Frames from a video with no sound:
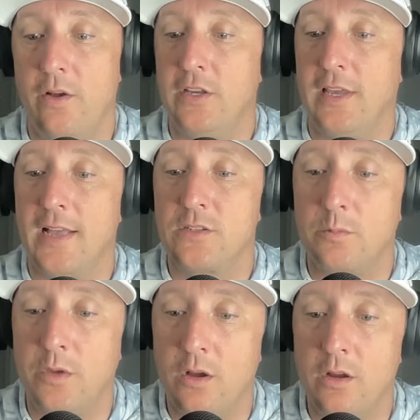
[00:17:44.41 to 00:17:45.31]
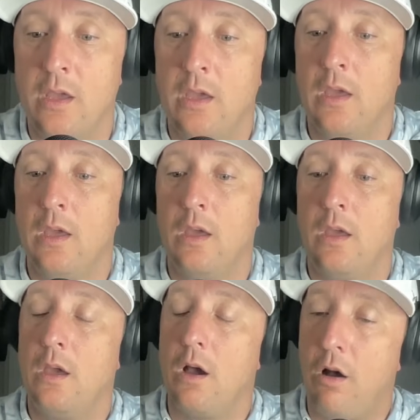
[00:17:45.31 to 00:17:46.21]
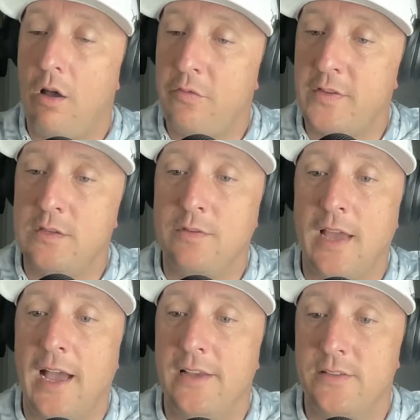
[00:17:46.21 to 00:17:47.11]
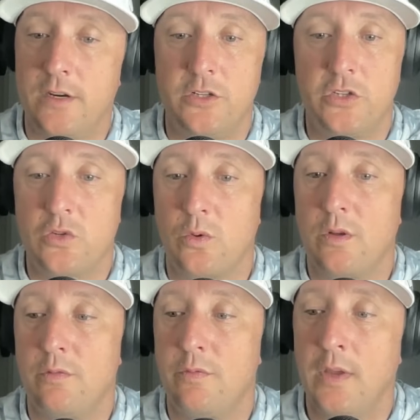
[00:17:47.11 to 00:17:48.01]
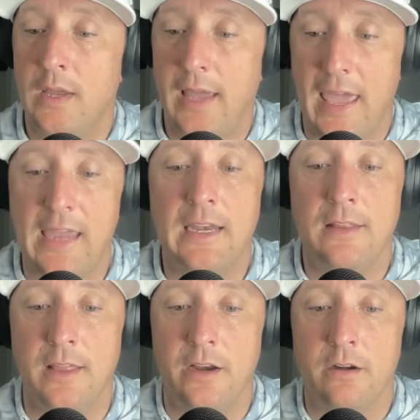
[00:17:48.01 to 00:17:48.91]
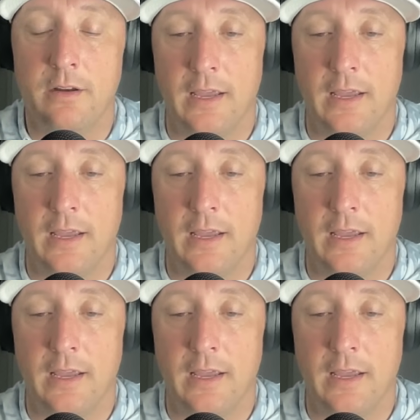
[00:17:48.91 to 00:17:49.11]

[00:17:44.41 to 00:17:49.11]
And you got some young offensive guys that are just sort of hanging in there,